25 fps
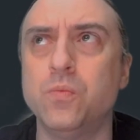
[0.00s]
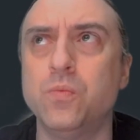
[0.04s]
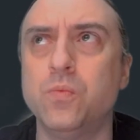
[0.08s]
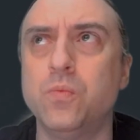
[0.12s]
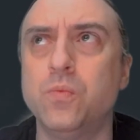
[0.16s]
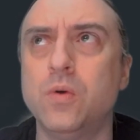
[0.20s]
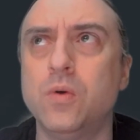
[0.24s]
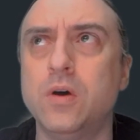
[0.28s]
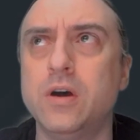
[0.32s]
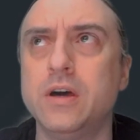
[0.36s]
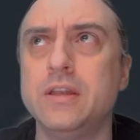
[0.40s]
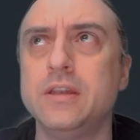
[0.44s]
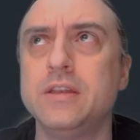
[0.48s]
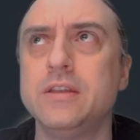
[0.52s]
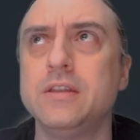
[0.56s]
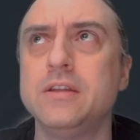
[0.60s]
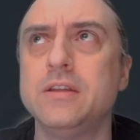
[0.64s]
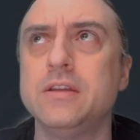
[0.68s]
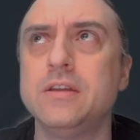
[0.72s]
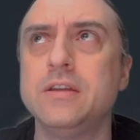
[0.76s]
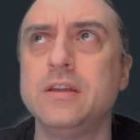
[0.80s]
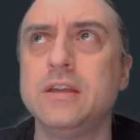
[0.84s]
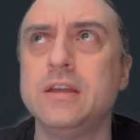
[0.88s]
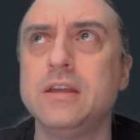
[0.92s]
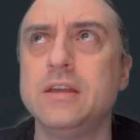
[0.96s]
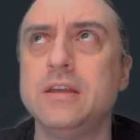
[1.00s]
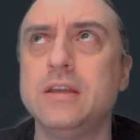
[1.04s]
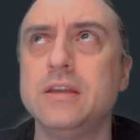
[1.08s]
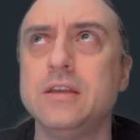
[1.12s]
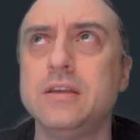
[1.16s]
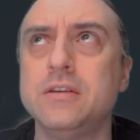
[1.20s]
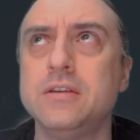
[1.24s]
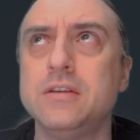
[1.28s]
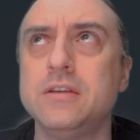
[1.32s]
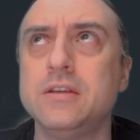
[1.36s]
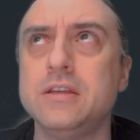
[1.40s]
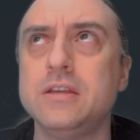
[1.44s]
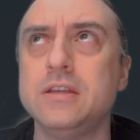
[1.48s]
what
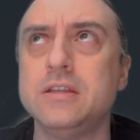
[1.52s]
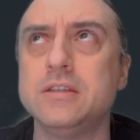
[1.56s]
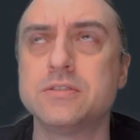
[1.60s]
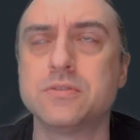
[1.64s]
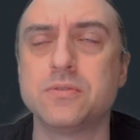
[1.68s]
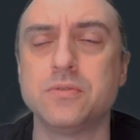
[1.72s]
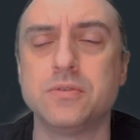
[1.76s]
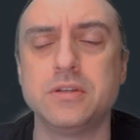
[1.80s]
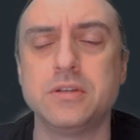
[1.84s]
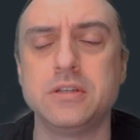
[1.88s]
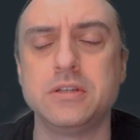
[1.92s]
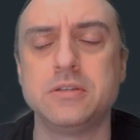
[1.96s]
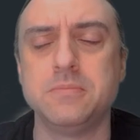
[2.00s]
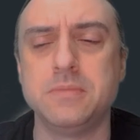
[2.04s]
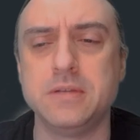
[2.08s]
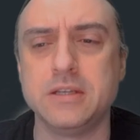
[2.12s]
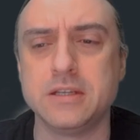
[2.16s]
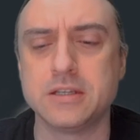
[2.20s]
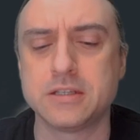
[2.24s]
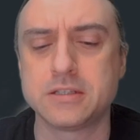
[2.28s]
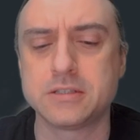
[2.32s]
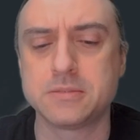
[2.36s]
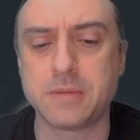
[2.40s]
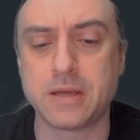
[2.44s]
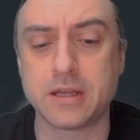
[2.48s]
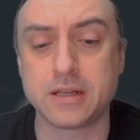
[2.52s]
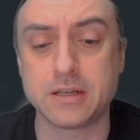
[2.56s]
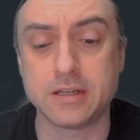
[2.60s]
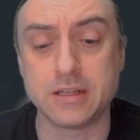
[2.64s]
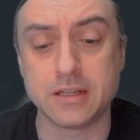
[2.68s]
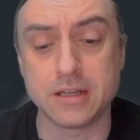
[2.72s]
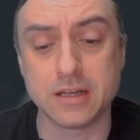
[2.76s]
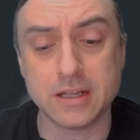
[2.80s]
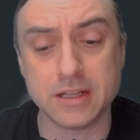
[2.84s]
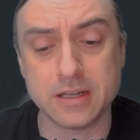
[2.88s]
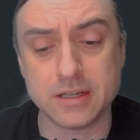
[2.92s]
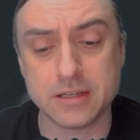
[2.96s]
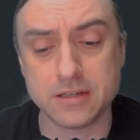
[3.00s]
is going to be expected.
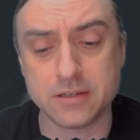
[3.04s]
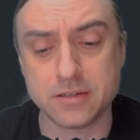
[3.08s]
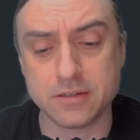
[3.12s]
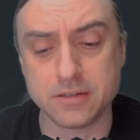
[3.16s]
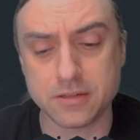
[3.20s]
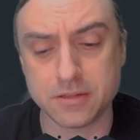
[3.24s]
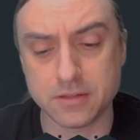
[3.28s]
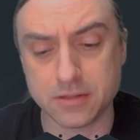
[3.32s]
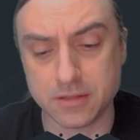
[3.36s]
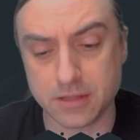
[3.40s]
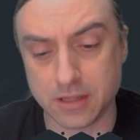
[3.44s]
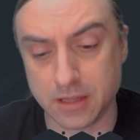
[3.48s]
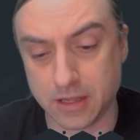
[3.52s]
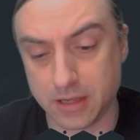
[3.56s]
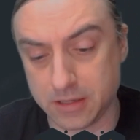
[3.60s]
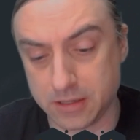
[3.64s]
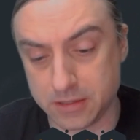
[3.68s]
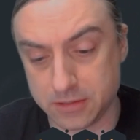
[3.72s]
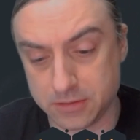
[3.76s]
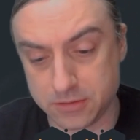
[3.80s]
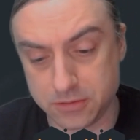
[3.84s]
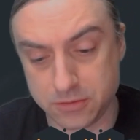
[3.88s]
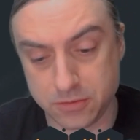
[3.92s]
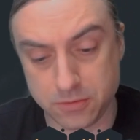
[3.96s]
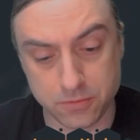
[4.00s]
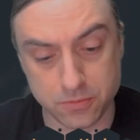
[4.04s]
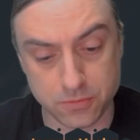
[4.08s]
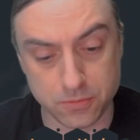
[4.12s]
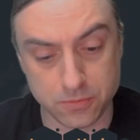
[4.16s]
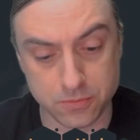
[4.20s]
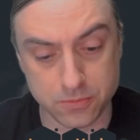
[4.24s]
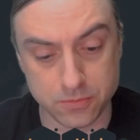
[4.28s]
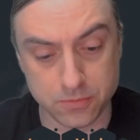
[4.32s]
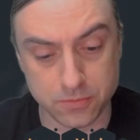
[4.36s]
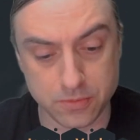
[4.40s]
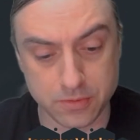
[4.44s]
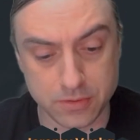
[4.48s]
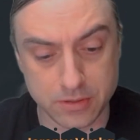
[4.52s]
And
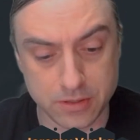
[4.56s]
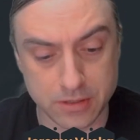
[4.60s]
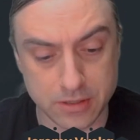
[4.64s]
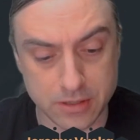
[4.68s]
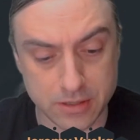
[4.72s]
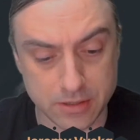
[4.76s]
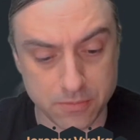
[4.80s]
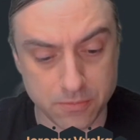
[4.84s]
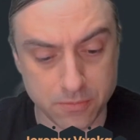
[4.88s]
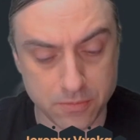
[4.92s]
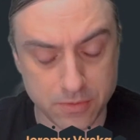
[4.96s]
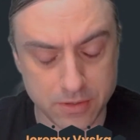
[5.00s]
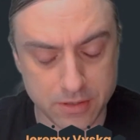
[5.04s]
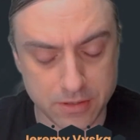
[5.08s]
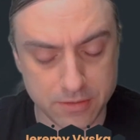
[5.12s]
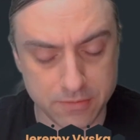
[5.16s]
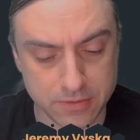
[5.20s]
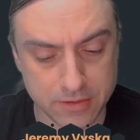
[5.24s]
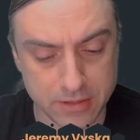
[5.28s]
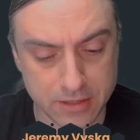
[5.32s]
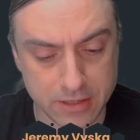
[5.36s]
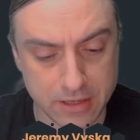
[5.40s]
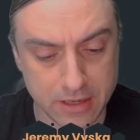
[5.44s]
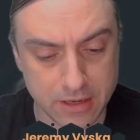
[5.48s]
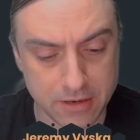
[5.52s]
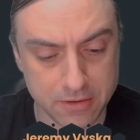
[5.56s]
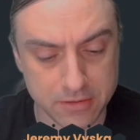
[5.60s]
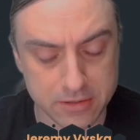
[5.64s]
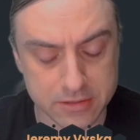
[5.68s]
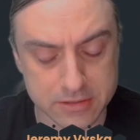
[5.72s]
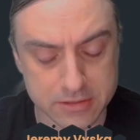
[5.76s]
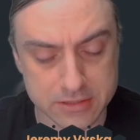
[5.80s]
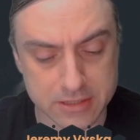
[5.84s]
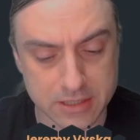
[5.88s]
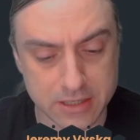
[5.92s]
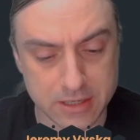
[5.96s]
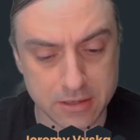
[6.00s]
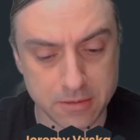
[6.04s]
one of the
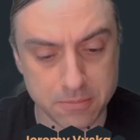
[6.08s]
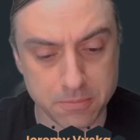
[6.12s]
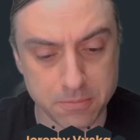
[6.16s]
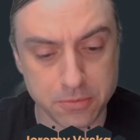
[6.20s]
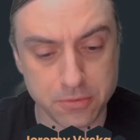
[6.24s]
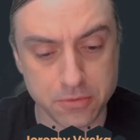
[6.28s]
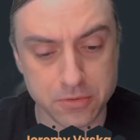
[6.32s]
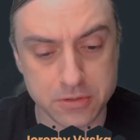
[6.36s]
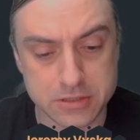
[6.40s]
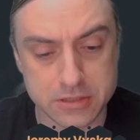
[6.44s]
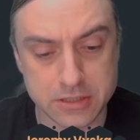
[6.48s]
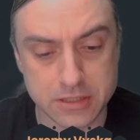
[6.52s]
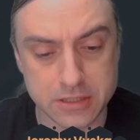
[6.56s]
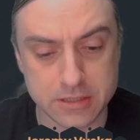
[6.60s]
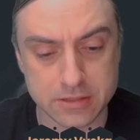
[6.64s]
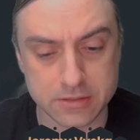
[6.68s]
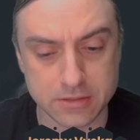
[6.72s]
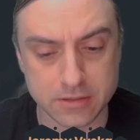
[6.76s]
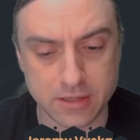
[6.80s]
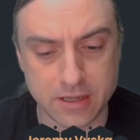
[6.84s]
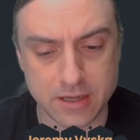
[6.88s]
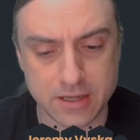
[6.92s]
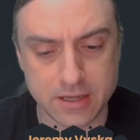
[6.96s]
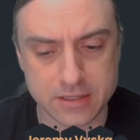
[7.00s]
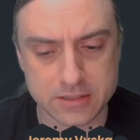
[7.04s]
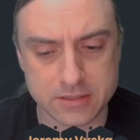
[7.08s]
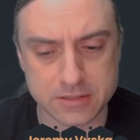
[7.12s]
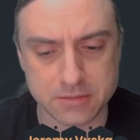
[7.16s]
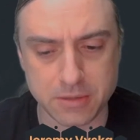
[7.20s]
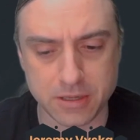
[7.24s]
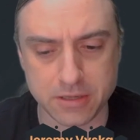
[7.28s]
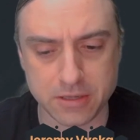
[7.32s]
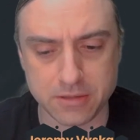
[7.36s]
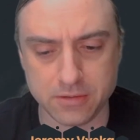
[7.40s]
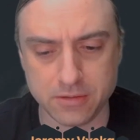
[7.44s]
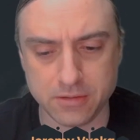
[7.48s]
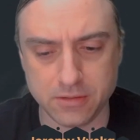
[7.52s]
areas that I appreciate lots about